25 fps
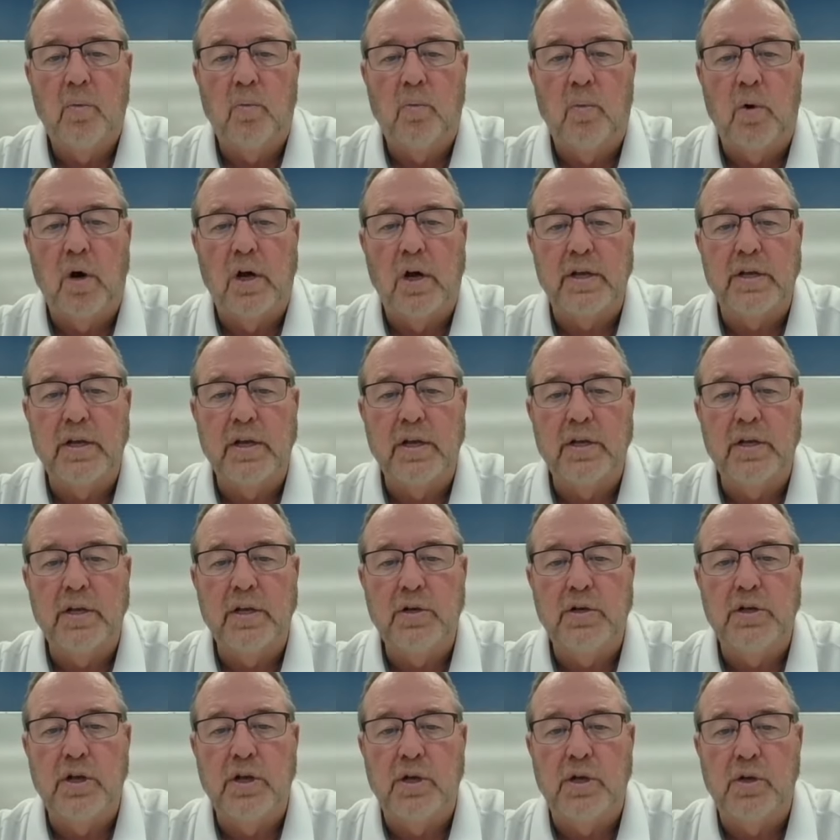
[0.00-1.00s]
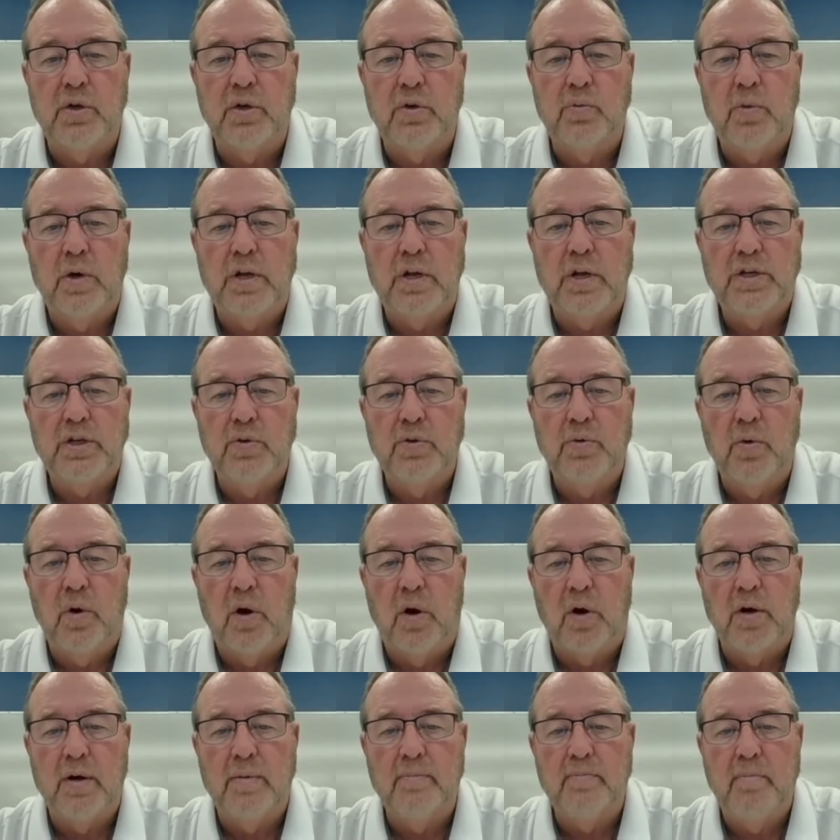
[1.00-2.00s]
What do you do when you
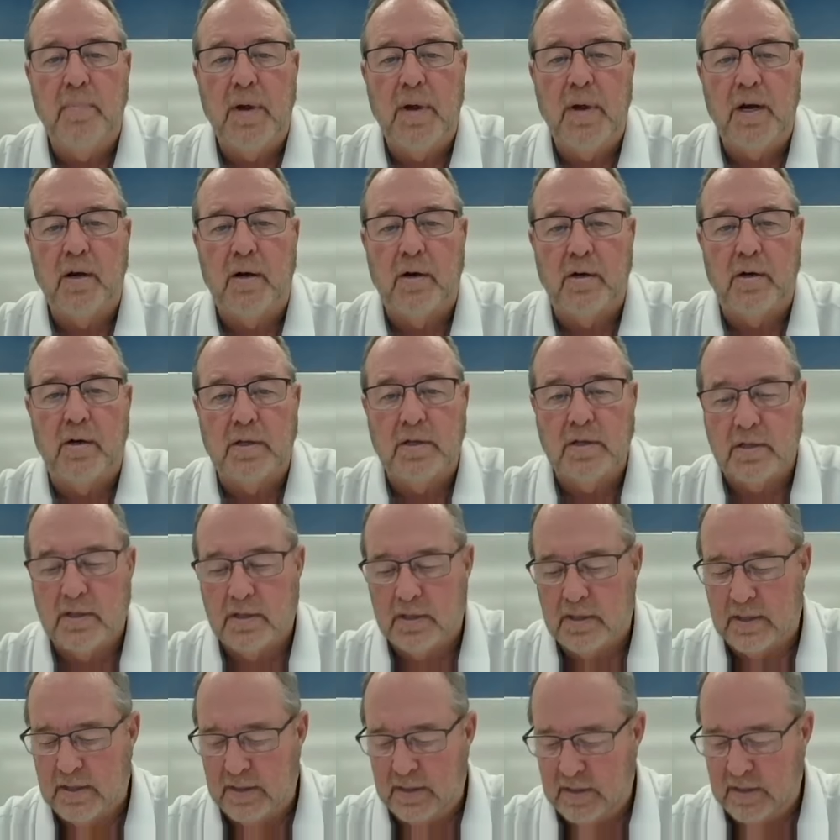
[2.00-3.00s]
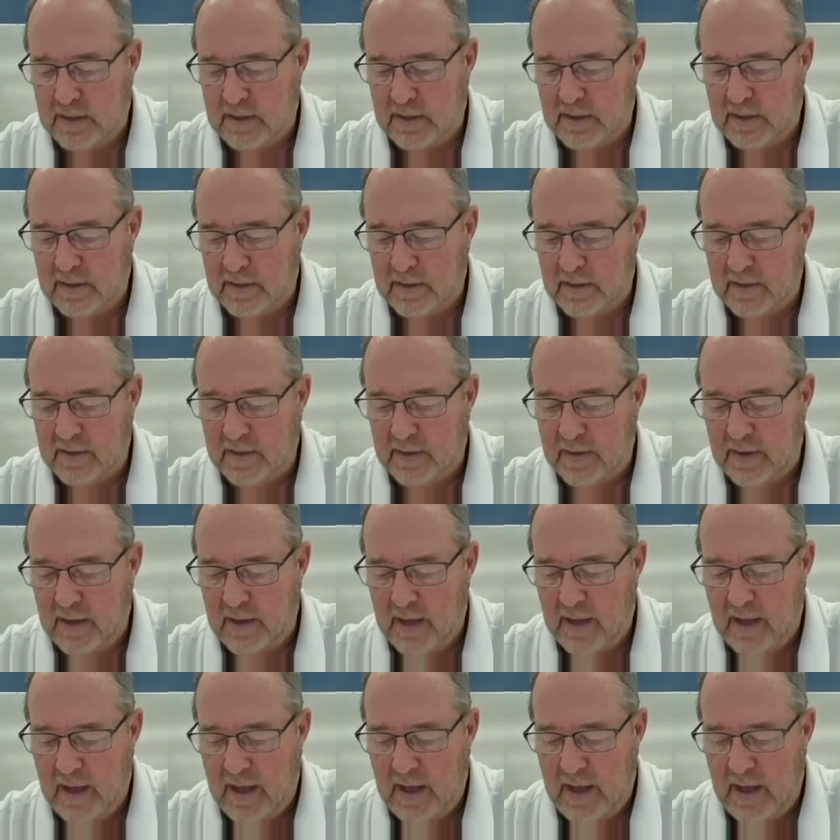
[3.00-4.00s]
are embarrassed?
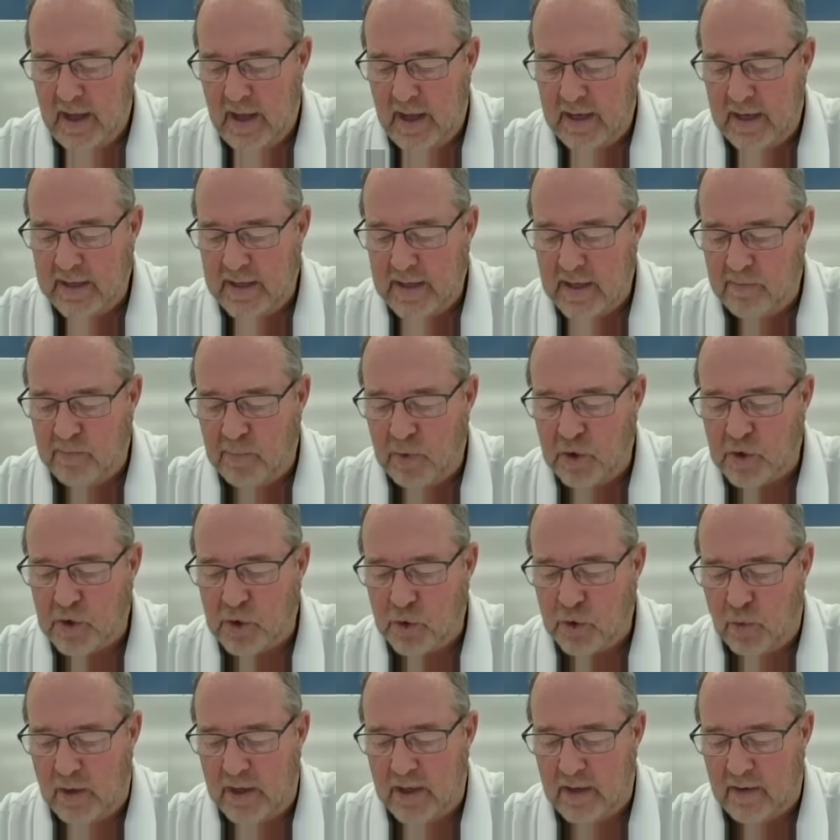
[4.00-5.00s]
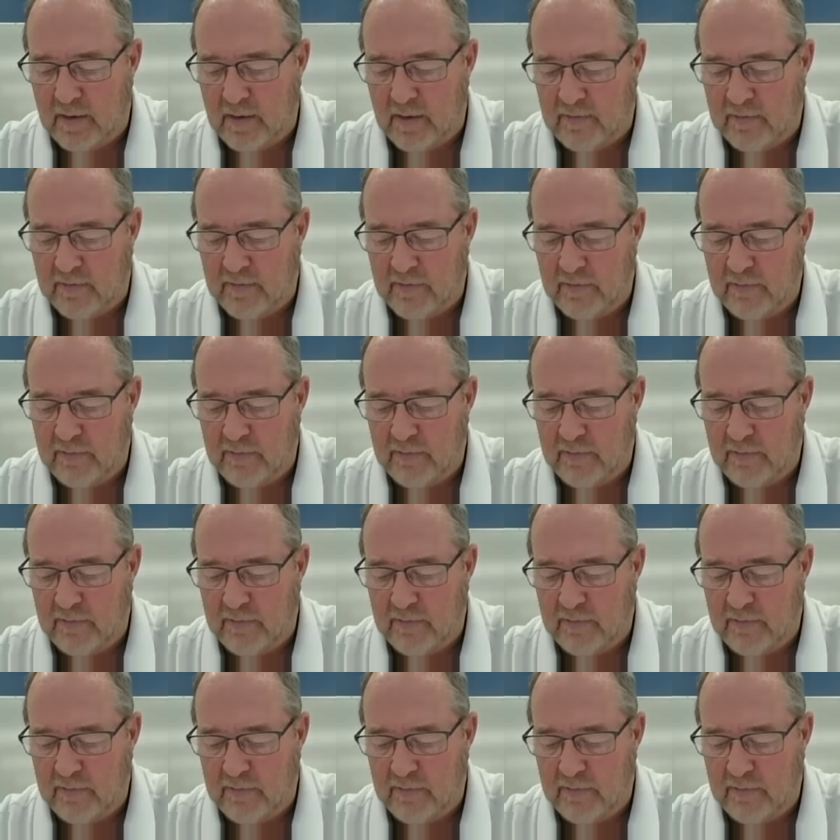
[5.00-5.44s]
And number 12,